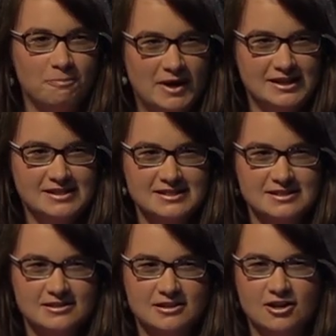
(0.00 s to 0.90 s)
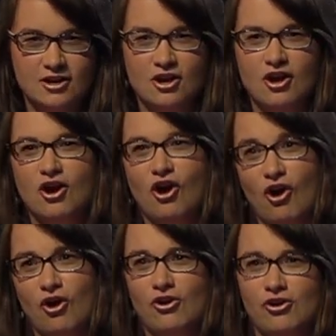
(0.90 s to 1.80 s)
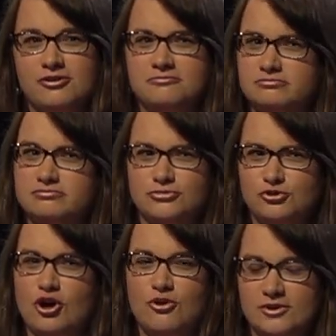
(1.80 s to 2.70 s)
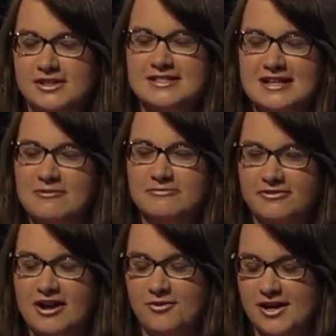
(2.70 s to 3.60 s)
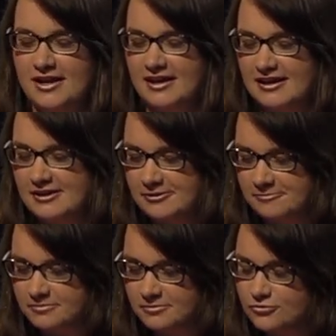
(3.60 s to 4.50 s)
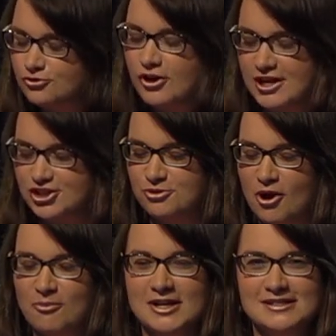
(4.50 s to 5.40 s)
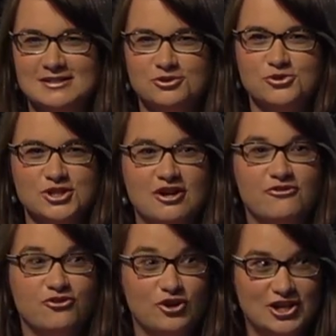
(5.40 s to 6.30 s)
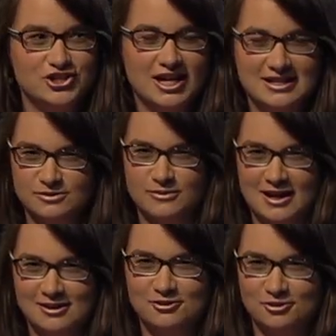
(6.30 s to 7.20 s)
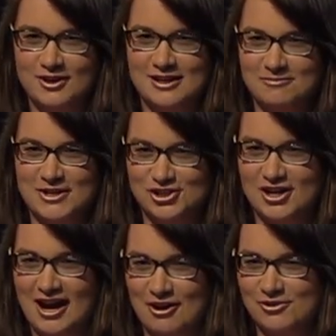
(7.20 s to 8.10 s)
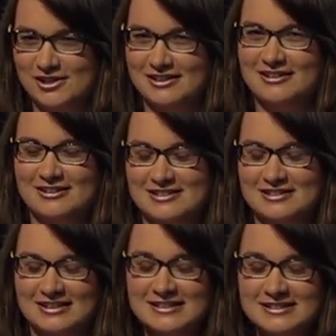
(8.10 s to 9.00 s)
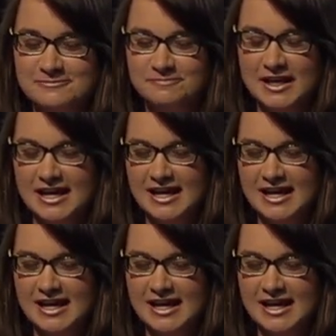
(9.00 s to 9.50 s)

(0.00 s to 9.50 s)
companies, or, you know, in some very tragic moments to serve Russia as well. You can imagine how ridiculous it is.